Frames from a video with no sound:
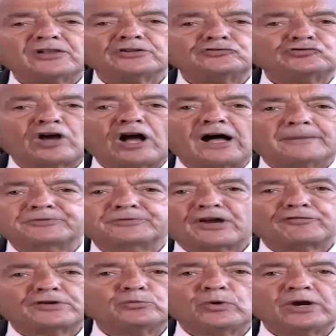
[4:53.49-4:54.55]
jobs
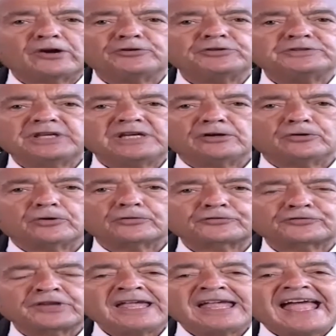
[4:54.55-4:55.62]
everywhere in
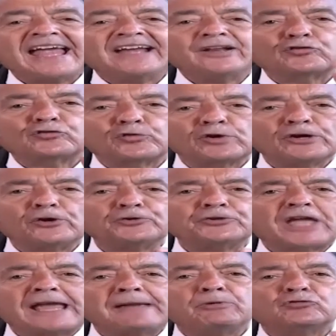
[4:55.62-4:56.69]
deals. And his real
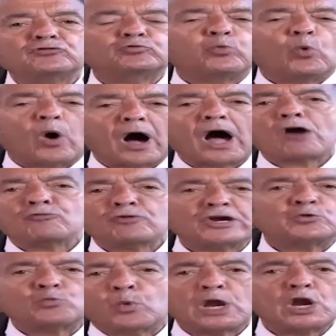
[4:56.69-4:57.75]
name is
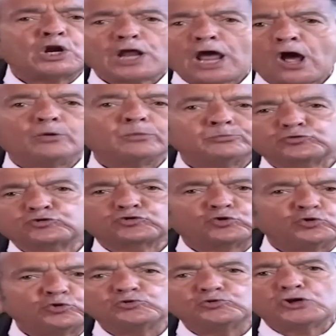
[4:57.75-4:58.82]
Warren Wilhelm
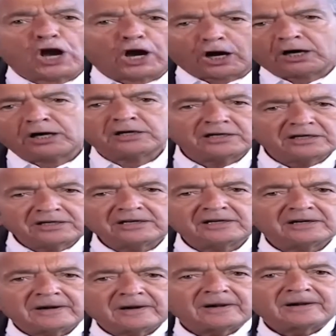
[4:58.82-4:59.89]
Jr.
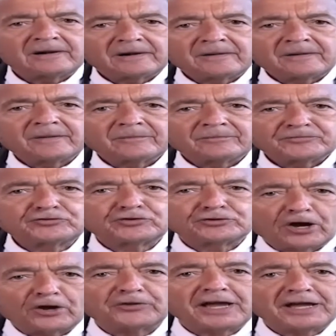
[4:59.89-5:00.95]
Do you
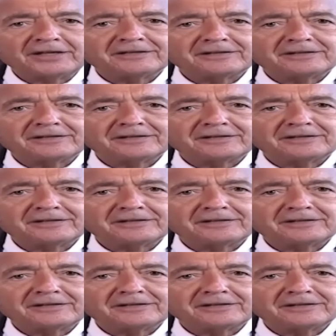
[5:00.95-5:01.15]
know that?